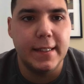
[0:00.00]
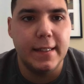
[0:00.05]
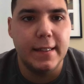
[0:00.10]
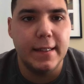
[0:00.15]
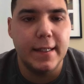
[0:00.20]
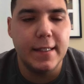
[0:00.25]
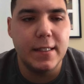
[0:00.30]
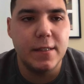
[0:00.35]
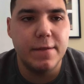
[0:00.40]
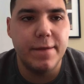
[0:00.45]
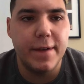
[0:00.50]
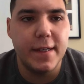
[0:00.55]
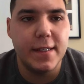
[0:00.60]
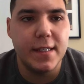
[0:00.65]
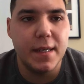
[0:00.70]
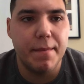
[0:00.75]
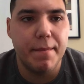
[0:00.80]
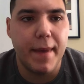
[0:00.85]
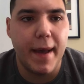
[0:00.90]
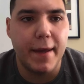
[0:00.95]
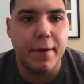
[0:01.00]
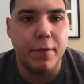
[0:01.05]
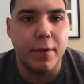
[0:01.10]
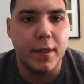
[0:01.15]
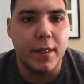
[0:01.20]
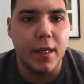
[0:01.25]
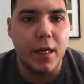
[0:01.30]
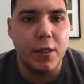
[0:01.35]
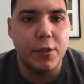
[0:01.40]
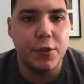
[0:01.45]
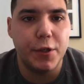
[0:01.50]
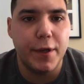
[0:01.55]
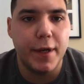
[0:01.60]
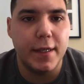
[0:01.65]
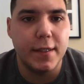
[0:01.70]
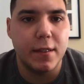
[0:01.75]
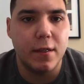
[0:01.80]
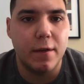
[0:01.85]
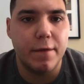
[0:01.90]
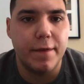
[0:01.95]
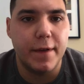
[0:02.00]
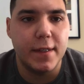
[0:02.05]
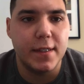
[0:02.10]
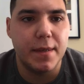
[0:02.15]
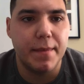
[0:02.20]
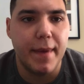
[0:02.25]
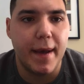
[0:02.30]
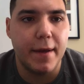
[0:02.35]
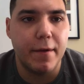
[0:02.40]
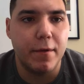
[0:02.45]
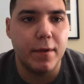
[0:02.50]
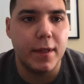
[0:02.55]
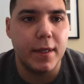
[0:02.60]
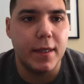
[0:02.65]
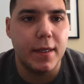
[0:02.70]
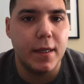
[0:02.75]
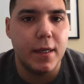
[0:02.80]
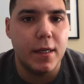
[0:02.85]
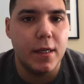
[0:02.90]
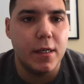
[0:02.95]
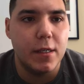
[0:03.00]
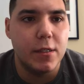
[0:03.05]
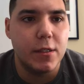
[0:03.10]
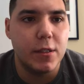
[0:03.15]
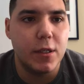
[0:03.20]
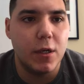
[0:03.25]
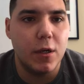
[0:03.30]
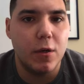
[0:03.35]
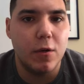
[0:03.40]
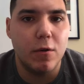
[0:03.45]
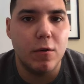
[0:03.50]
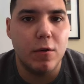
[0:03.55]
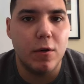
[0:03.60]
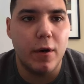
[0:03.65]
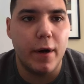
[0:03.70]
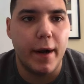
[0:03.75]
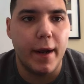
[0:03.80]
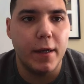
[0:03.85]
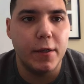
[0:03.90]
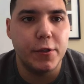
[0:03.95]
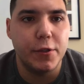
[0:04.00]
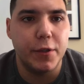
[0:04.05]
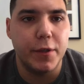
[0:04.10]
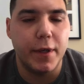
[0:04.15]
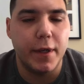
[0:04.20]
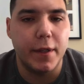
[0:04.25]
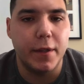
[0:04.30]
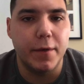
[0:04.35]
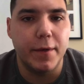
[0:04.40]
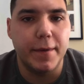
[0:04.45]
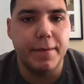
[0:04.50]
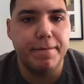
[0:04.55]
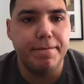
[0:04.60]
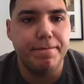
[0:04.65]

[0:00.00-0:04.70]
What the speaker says: Let's fix it manually. I'll show you guys how to fix it manually. So, or I'll show you how to do it.